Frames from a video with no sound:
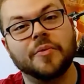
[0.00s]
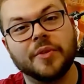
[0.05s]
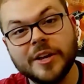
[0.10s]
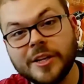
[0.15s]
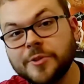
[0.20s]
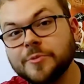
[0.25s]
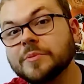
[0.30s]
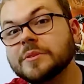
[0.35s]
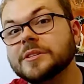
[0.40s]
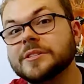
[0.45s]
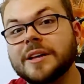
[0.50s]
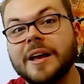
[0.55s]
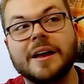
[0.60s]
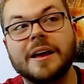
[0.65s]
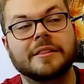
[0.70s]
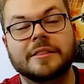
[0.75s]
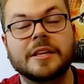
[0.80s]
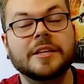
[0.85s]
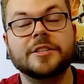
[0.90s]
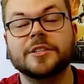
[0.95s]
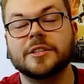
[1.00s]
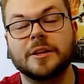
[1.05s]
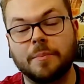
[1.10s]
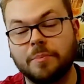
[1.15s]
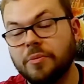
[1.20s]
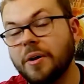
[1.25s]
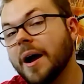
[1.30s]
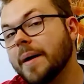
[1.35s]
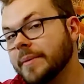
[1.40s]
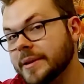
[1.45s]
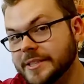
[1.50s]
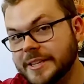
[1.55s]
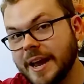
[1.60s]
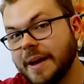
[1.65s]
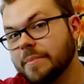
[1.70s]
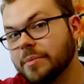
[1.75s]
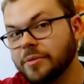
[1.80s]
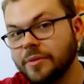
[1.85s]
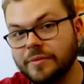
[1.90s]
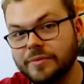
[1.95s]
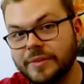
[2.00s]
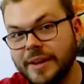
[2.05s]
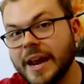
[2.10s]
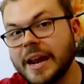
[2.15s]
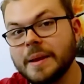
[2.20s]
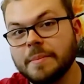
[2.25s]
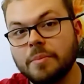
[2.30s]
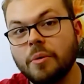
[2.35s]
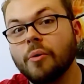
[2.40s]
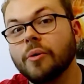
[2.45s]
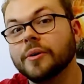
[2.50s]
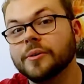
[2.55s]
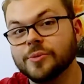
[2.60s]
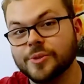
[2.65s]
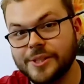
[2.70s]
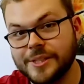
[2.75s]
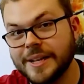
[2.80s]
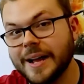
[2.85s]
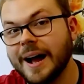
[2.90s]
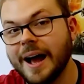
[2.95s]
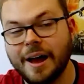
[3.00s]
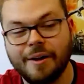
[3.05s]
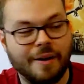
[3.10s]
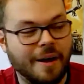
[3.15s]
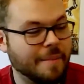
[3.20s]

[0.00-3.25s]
this is a prime example of Danny Boyle's style.